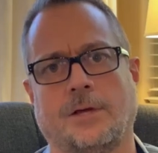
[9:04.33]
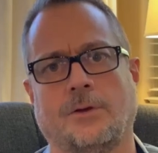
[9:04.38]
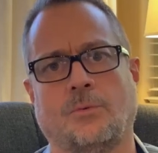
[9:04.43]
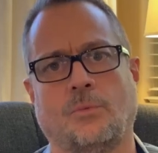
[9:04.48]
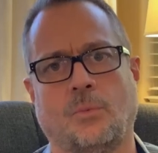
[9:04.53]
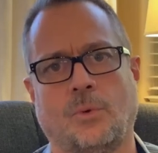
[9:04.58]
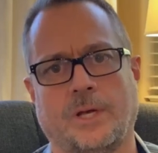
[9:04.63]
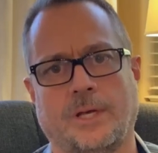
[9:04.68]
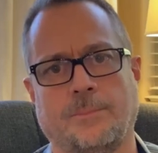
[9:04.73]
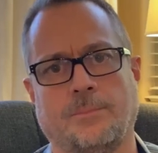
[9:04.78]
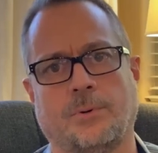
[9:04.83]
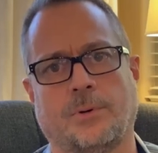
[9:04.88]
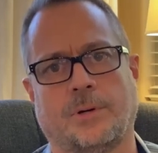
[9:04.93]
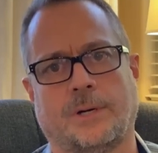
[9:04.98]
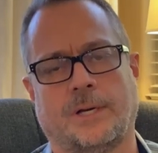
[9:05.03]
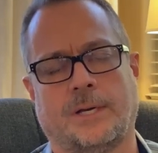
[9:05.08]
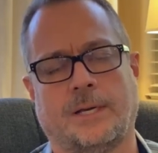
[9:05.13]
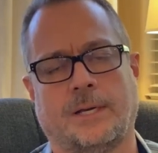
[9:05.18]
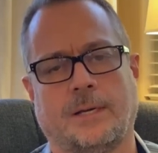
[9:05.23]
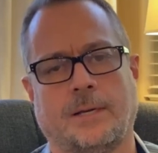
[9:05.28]
that we
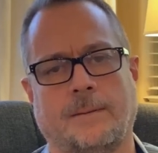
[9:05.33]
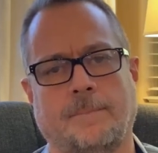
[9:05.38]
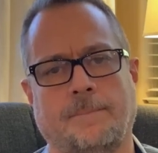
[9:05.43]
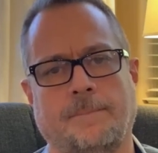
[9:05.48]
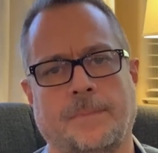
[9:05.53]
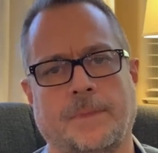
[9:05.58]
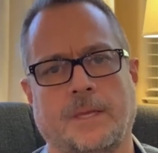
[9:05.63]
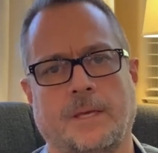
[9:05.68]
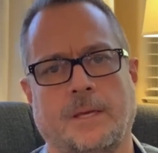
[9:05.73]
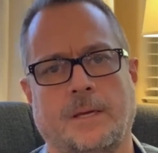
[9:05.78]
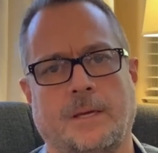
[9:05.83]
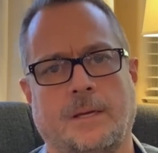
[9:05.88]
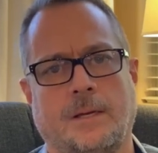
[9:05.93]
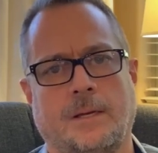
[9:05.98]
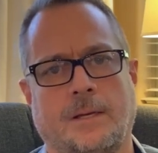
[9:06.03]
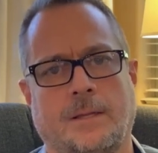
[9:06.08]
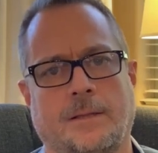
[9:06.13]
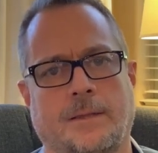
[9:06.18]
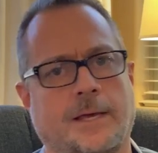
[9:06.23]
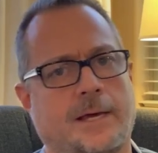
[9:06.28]
bring
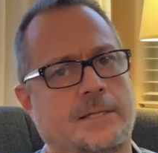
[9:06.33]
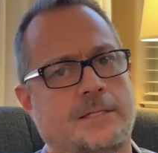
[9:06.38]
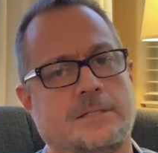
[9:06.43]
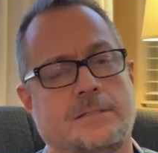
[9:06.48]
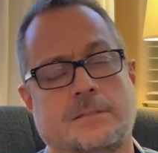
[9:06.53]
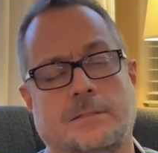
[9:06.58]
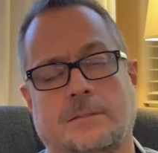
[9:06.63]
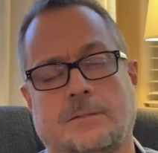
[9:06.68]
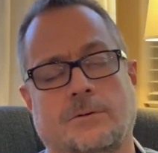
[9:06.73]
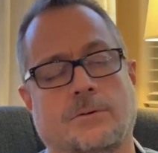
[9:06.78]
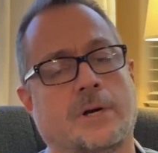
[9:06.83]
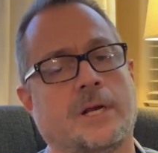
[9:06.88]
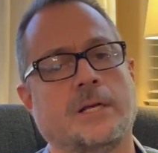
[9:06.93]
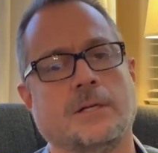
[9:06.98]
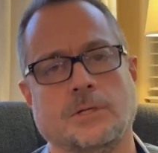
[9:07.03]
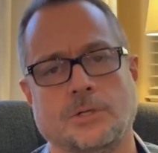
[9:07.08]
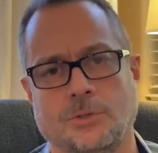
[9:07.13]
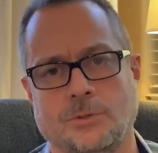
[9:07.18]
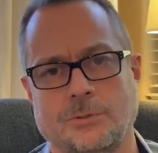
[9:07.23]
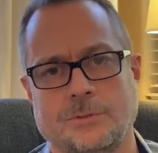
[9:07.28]
that's
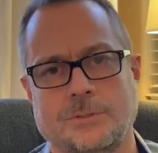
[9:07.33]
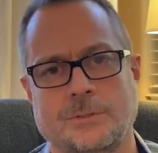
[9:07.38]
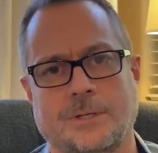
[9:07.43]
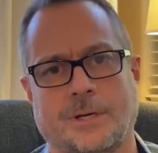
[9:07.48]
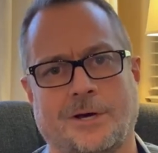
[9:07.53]
great news.